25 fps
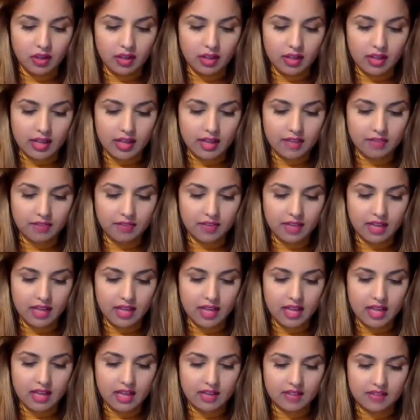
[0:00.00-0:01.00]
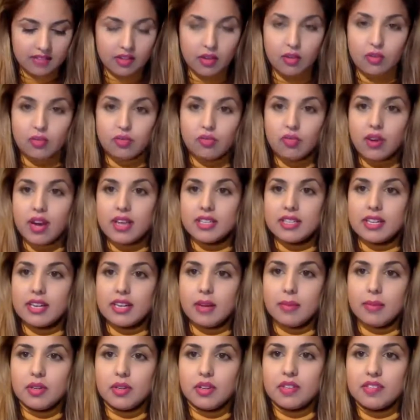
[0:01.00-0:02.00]
if he is ready.
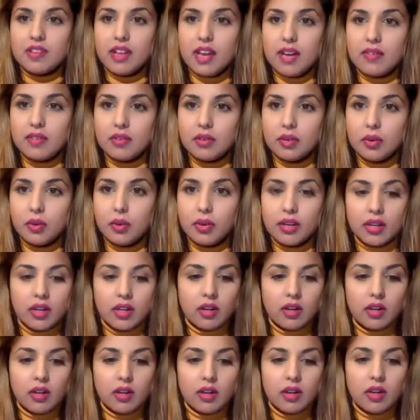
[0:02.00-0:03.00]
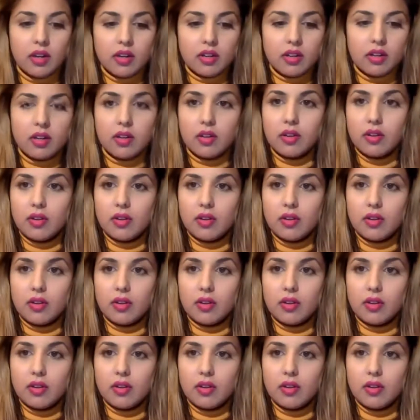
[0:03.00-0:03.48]
Let me just have a quick look.